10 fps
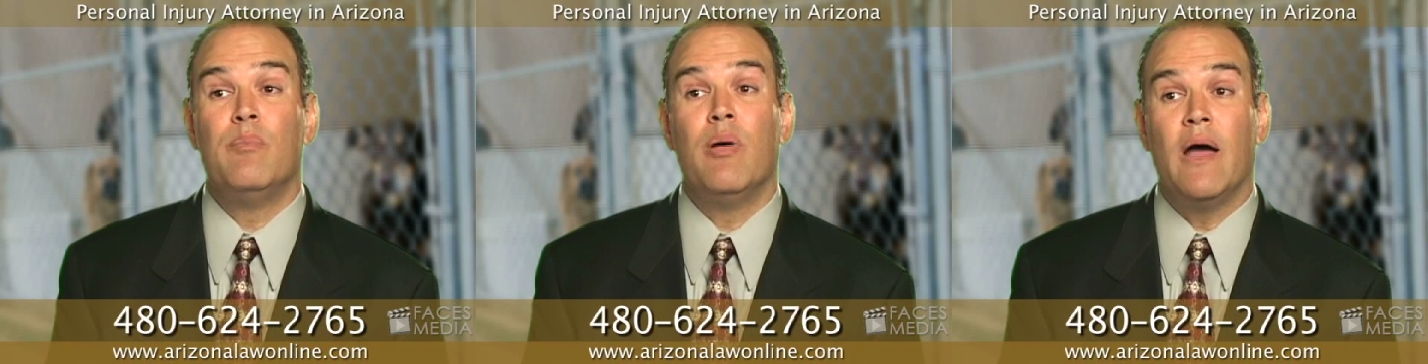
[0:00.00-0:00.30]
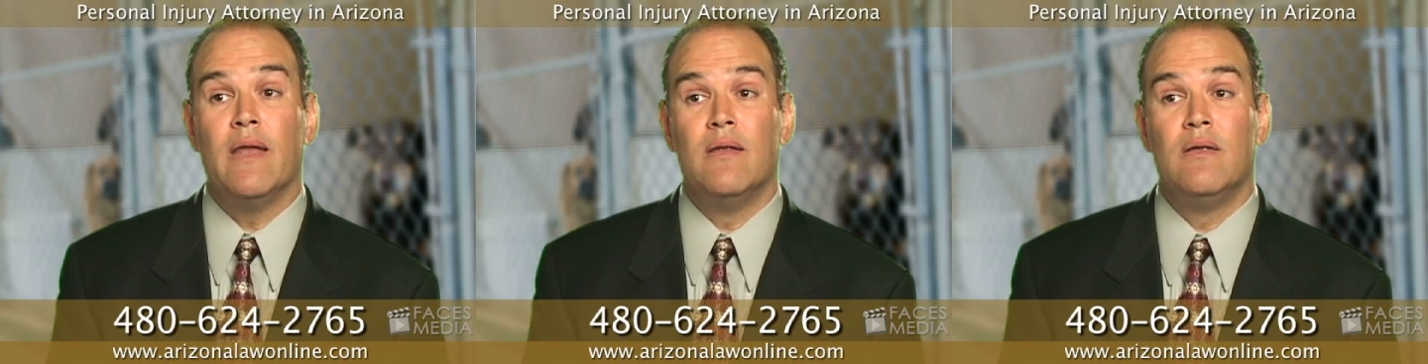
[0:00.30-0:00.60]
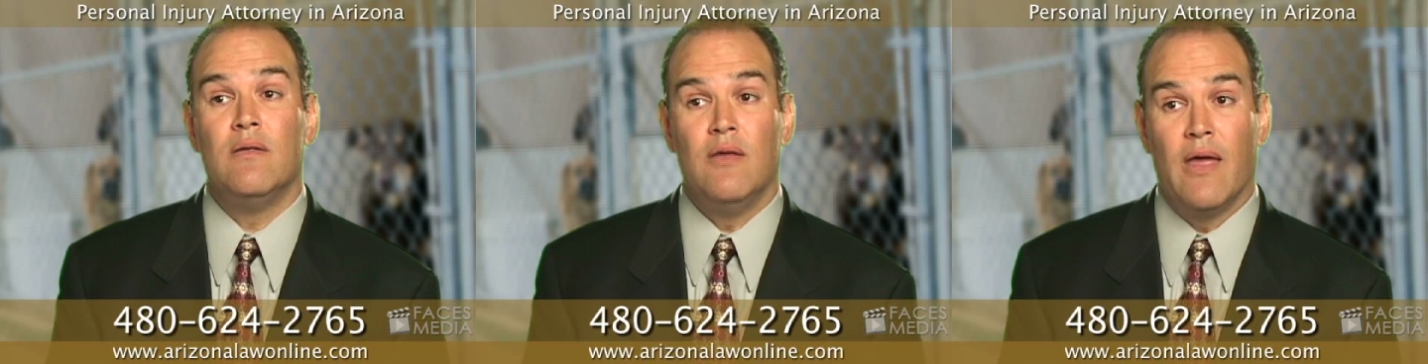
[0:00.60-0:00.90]
But
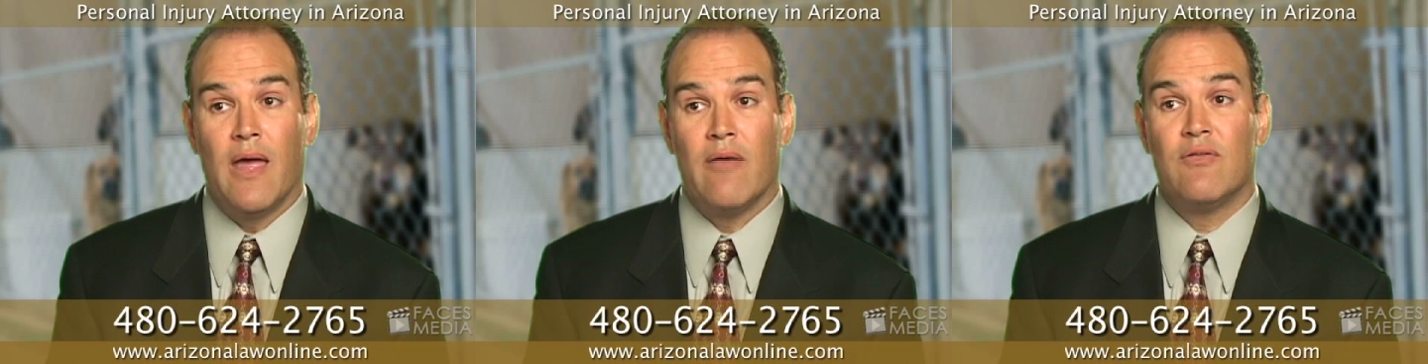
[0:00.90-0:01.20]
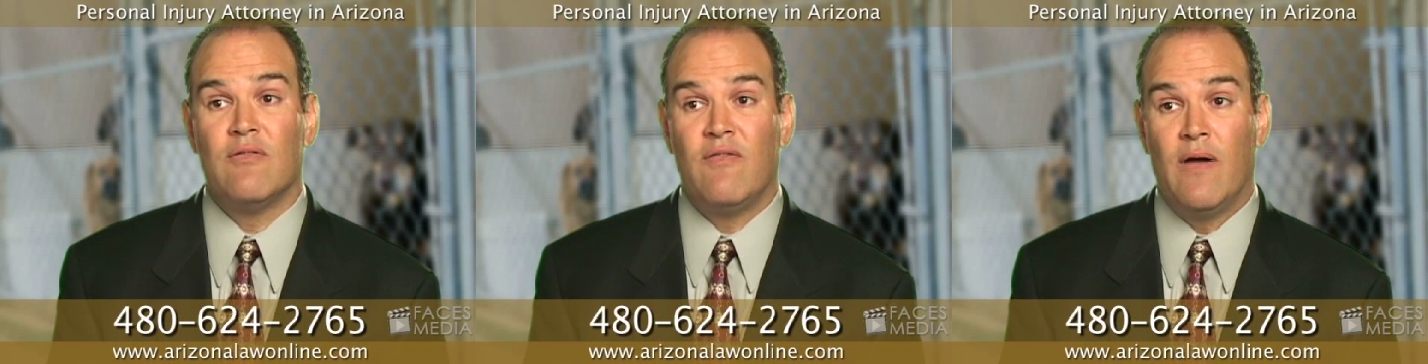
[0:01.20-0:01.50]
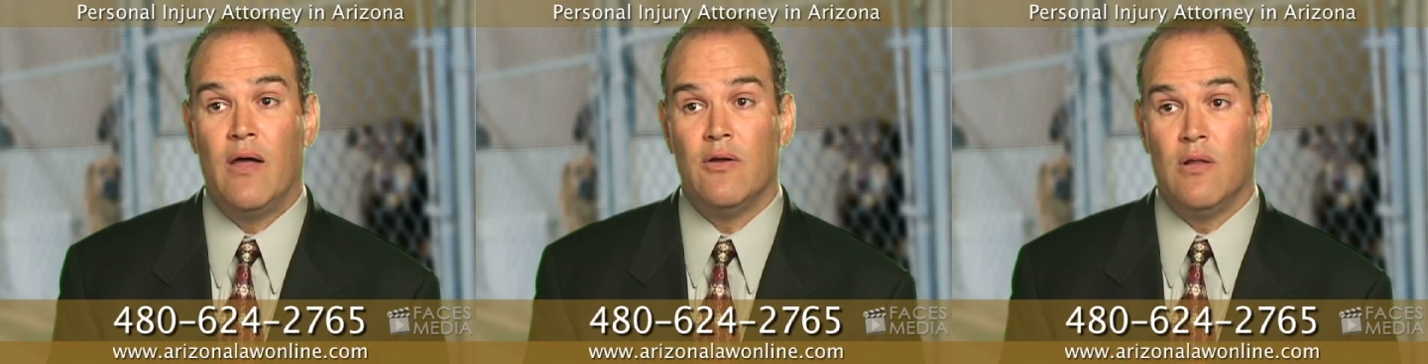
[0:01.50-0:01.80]
you have to
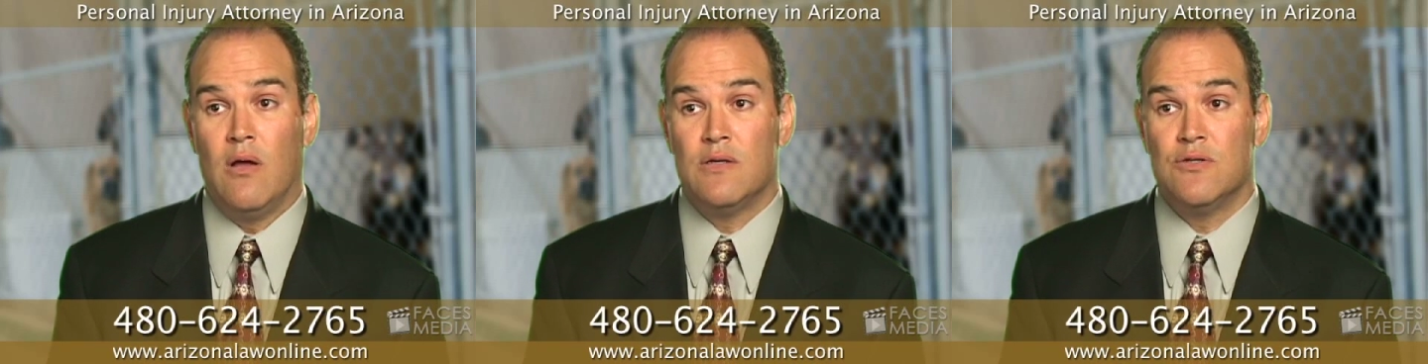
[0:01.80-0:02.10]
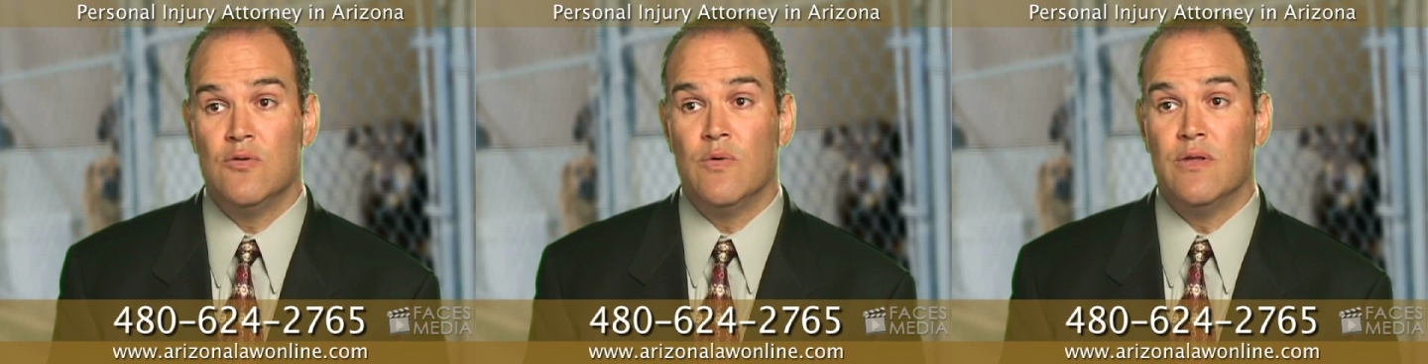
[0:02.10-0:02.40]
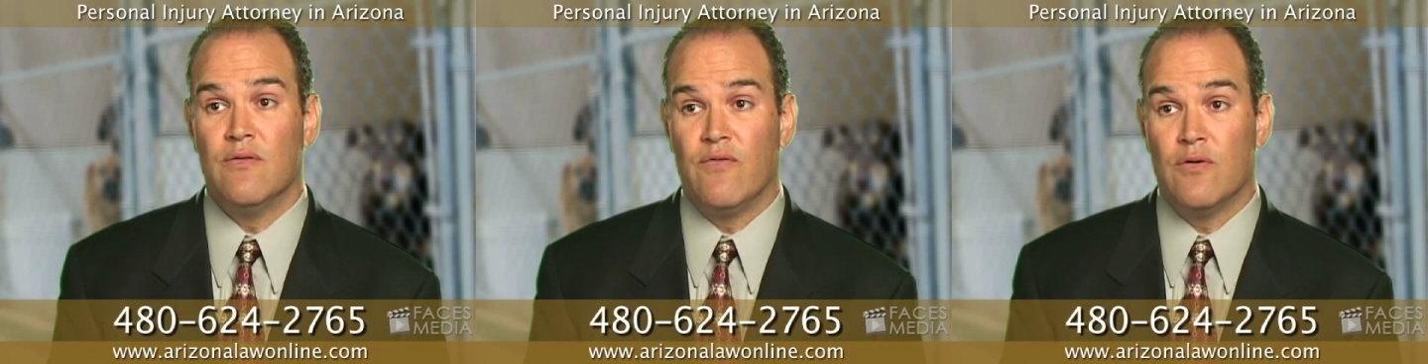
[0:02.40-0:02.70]
file your lawsuit
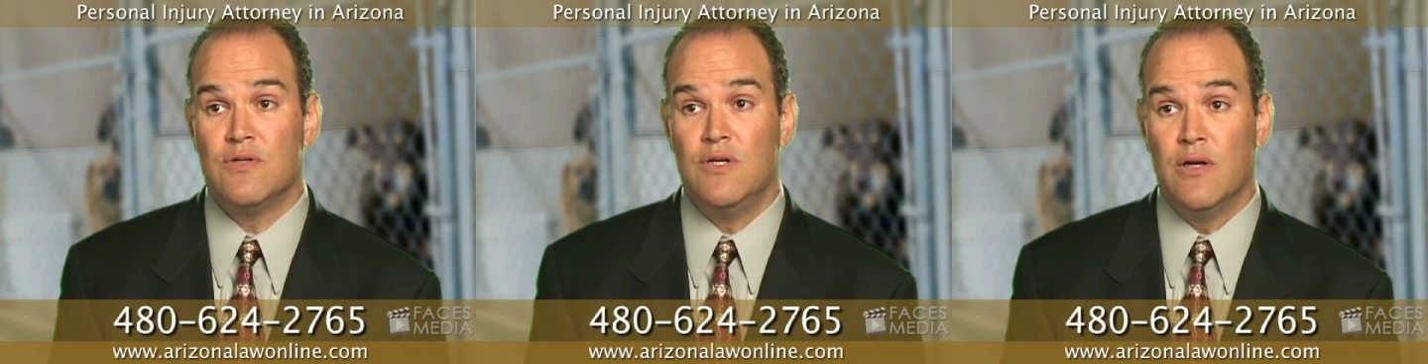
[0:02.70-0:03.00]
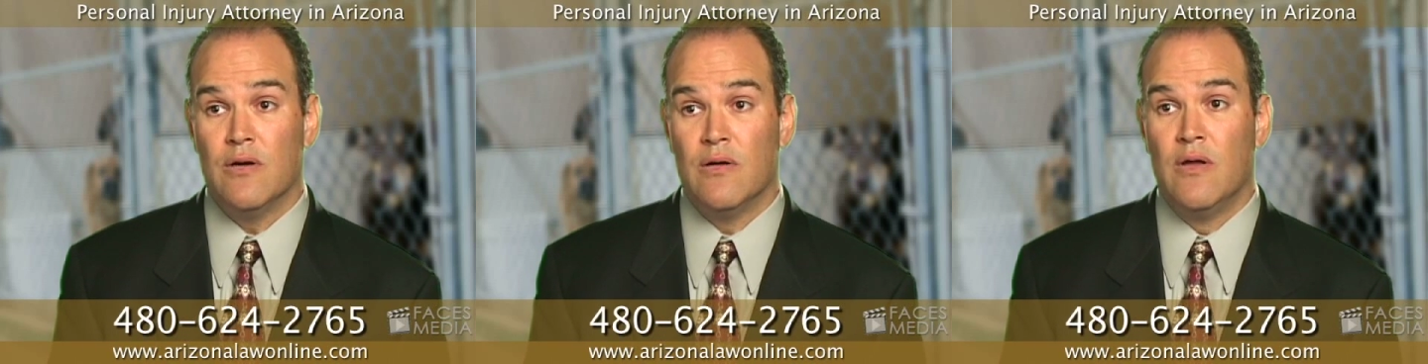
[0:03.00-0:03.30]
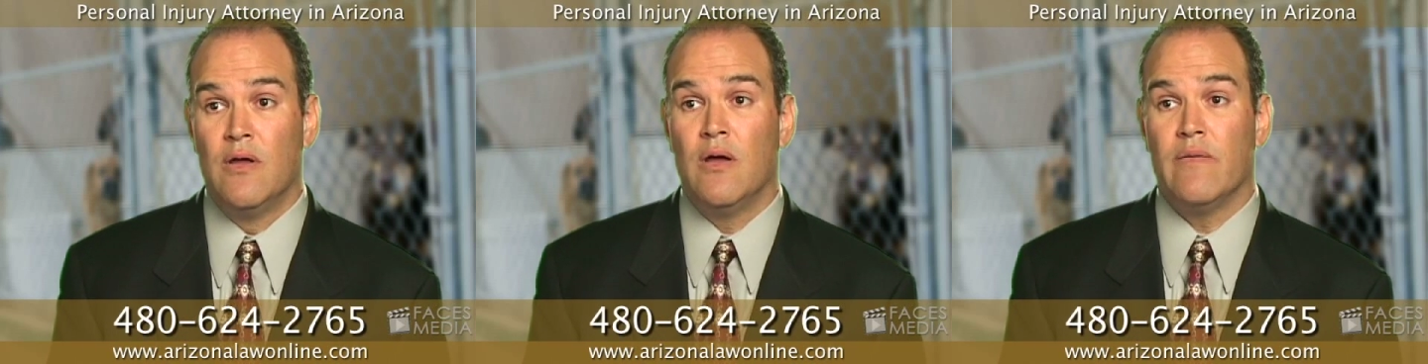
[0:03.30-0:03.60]
within the first year
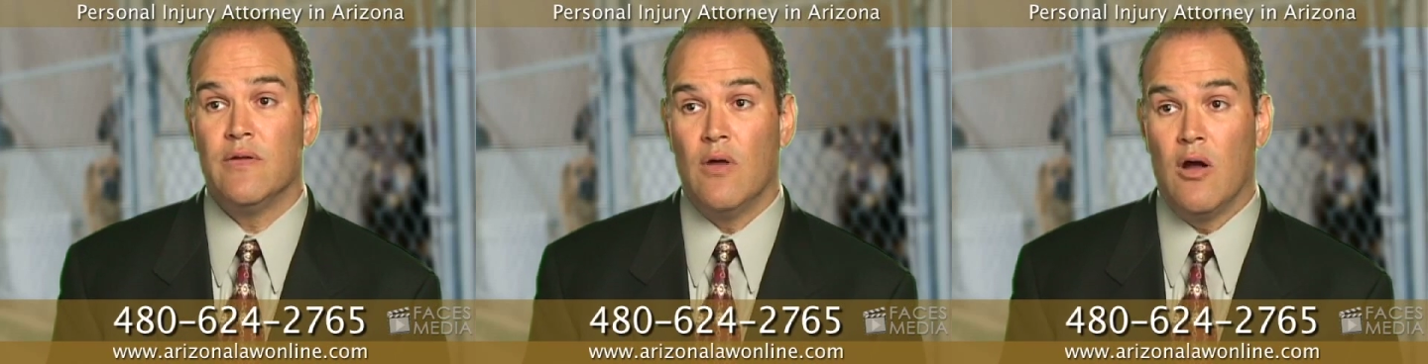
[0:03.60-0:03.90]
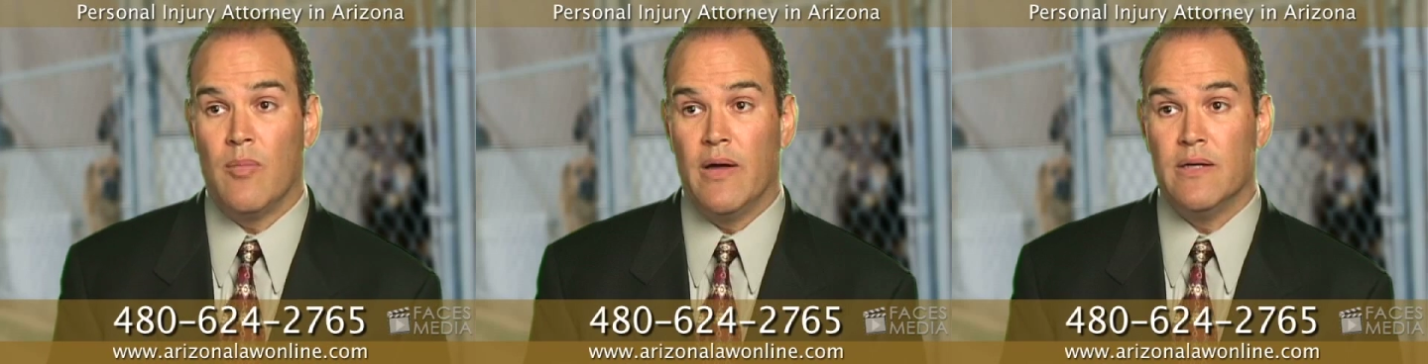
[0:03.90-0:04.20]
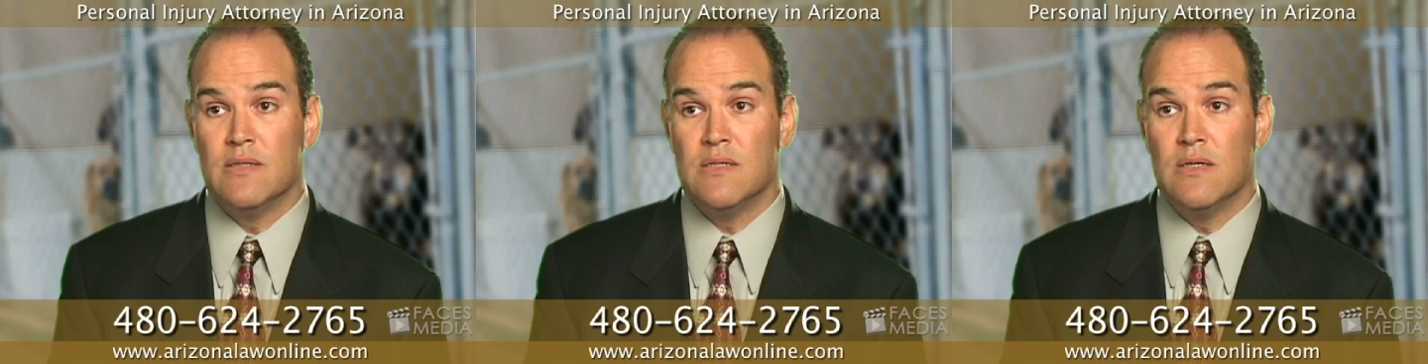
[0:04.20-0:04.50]
of the dog bite
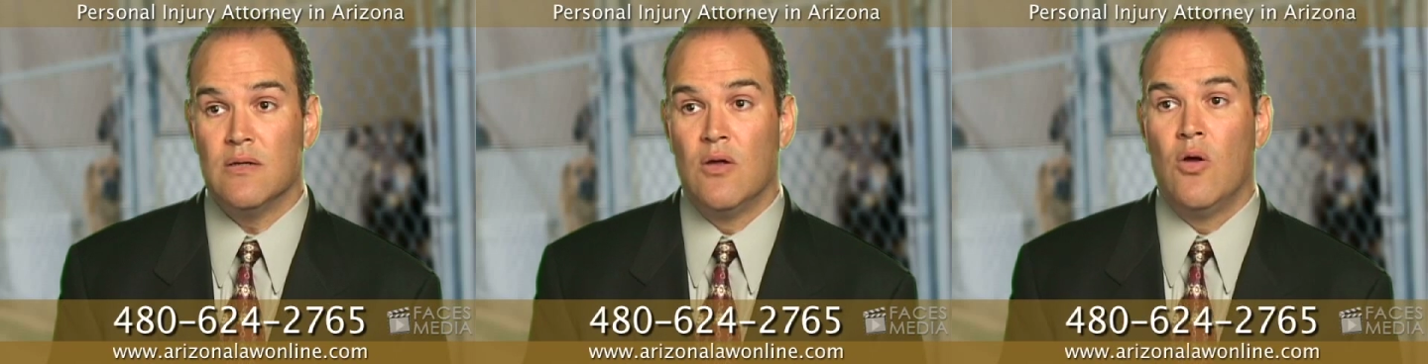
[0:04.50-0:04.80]
incident